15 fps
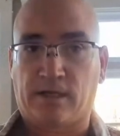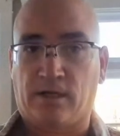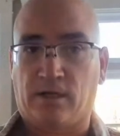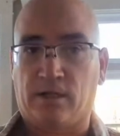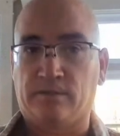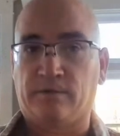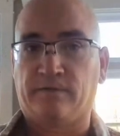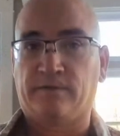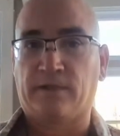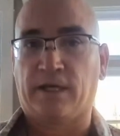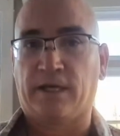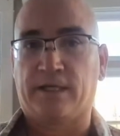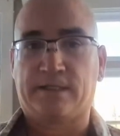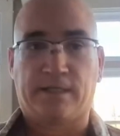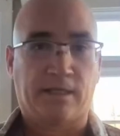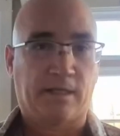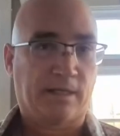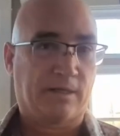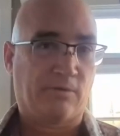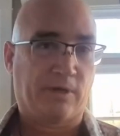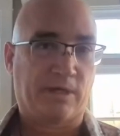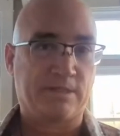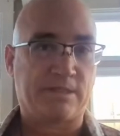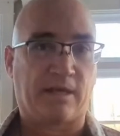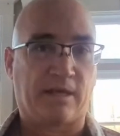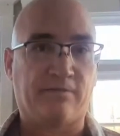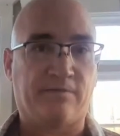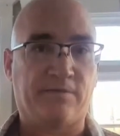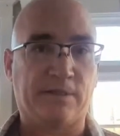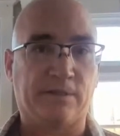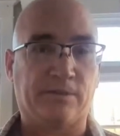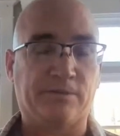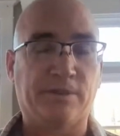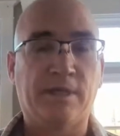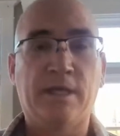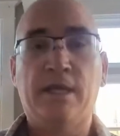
column of light and it creates that field.